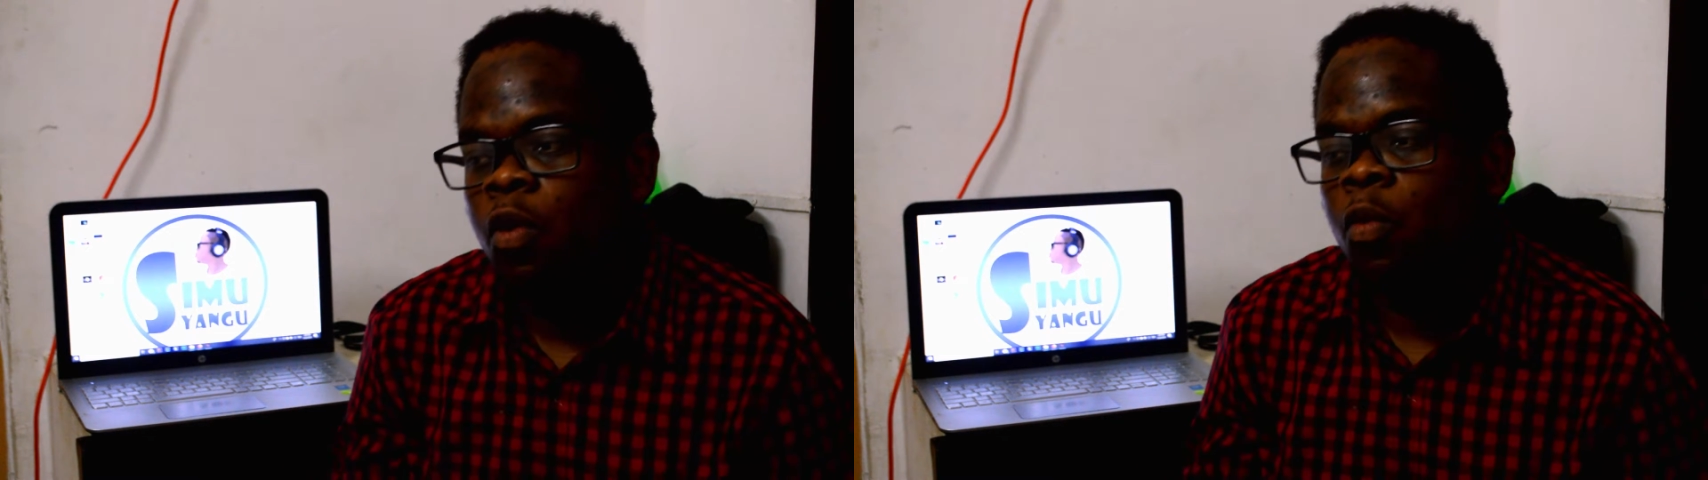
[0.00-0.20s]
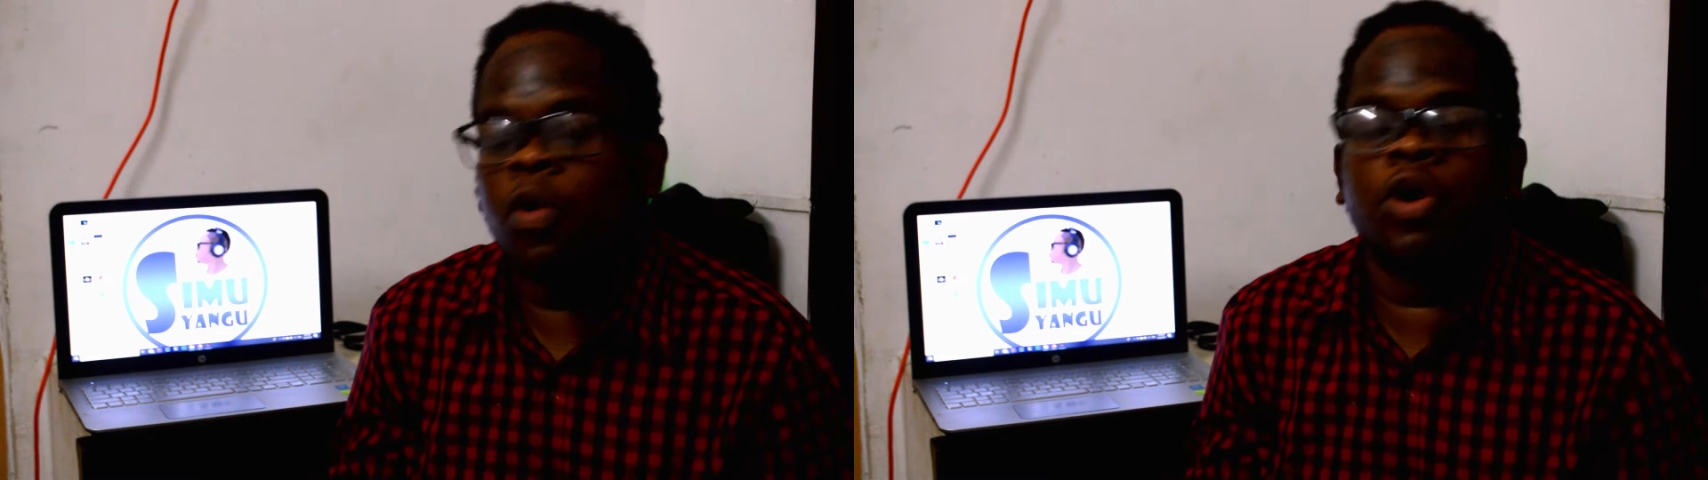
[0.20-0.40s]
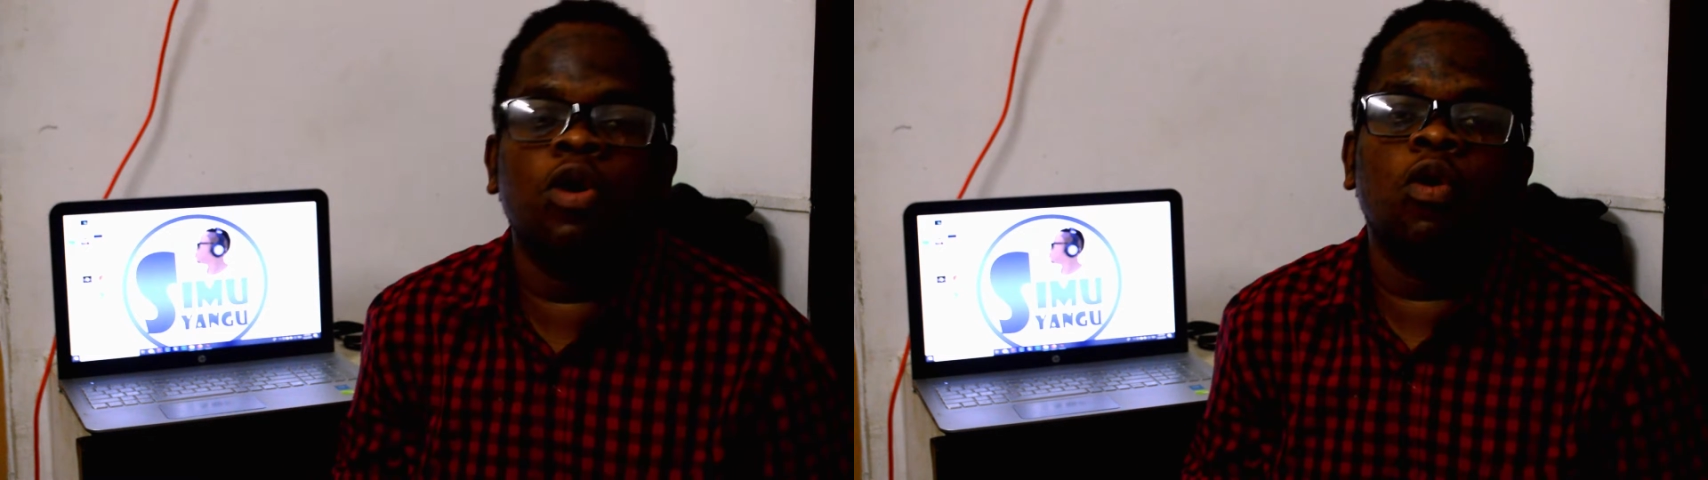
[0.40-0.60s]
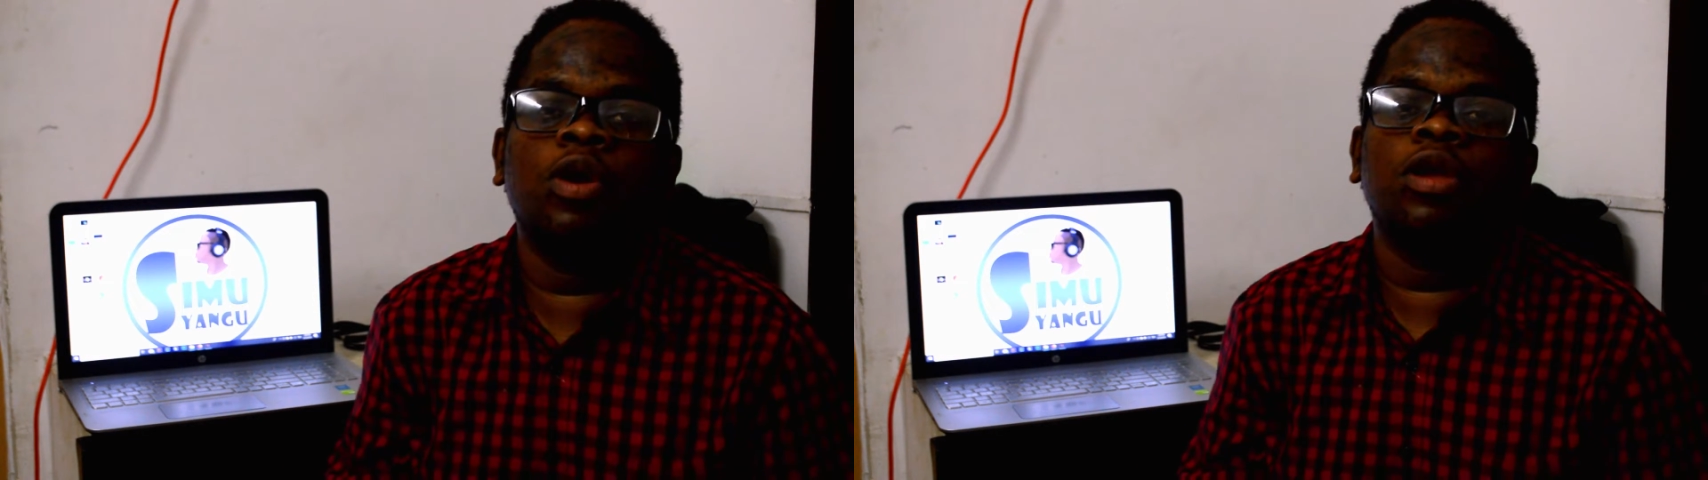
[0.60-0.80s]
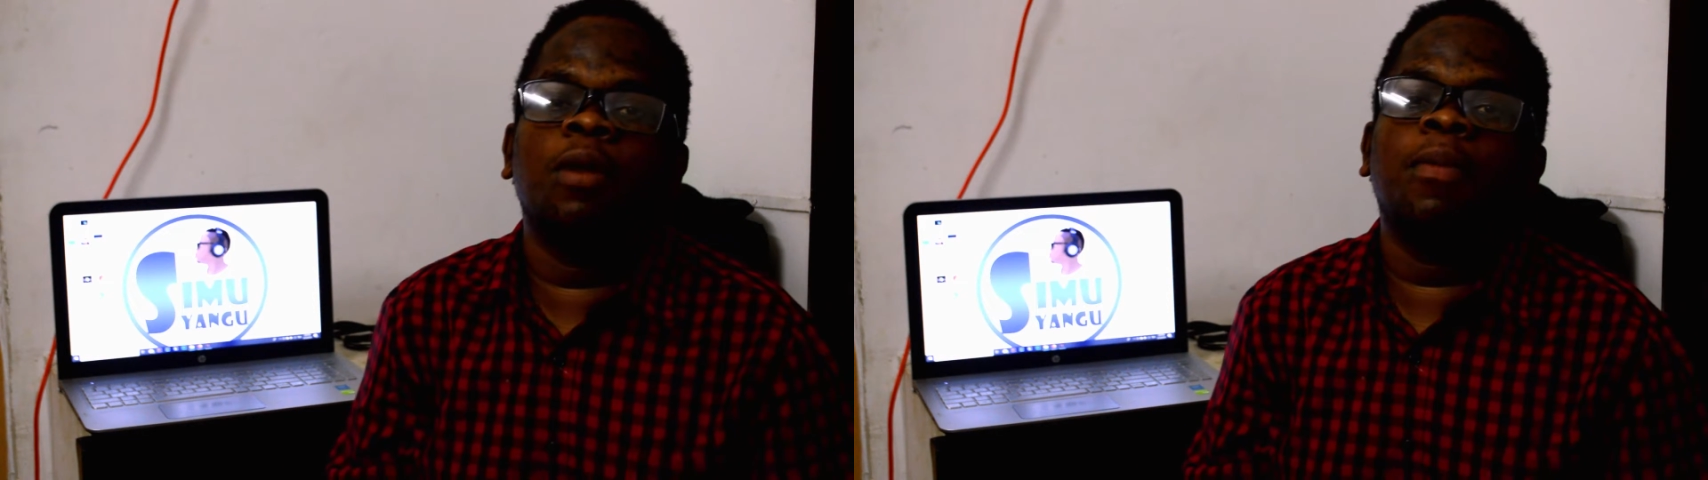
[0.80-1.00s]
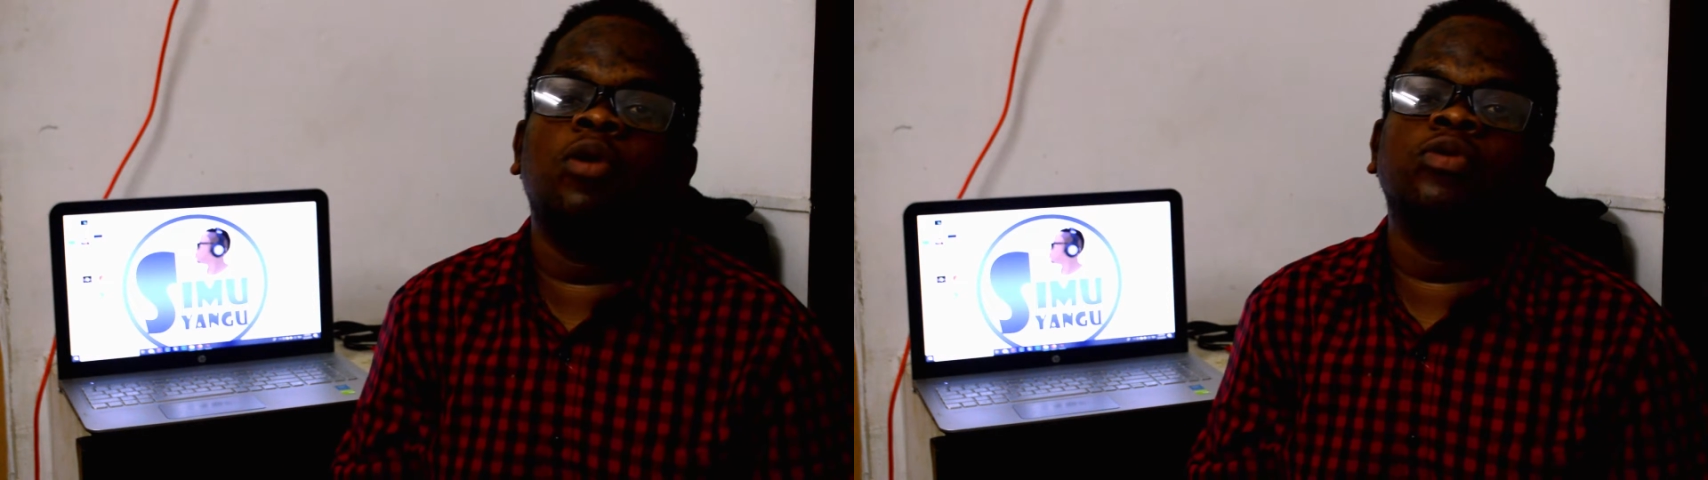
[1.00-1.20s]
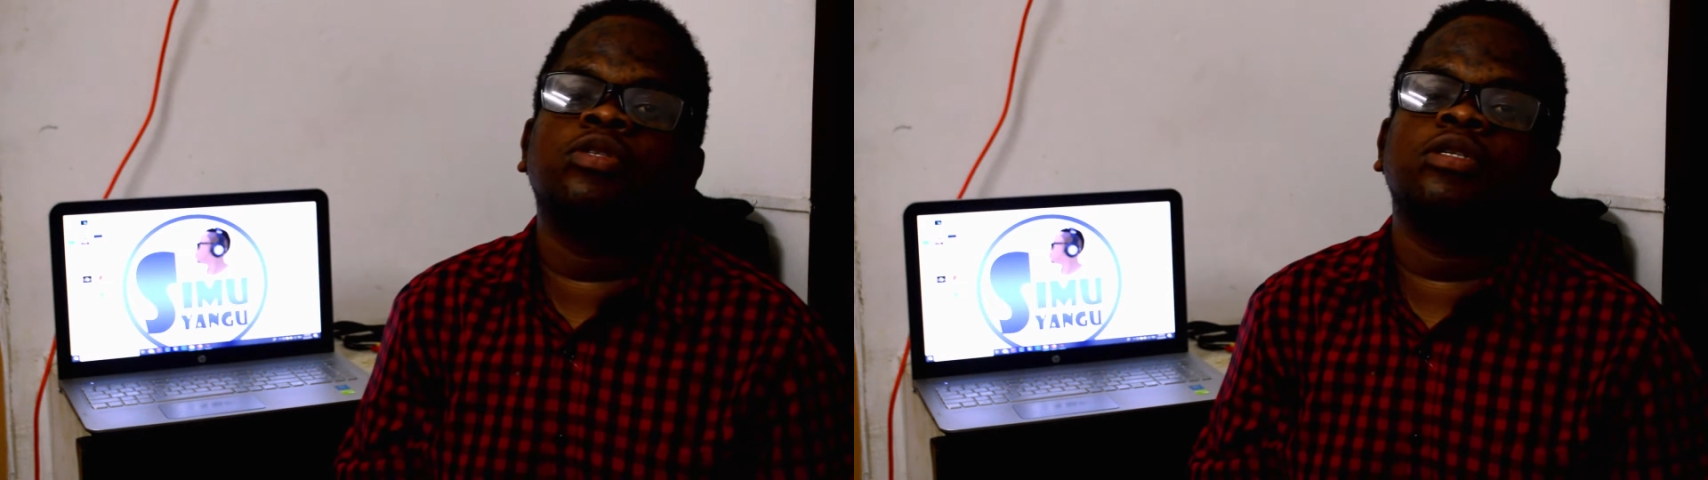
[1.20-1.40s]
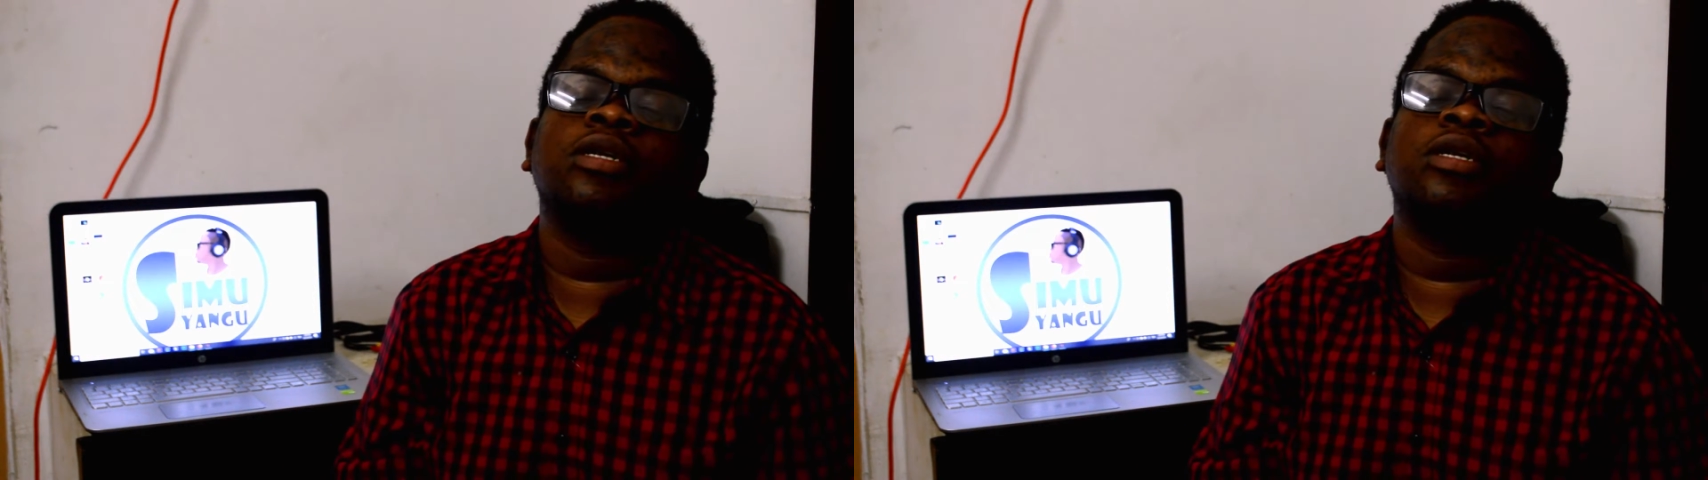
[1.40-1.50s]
word going about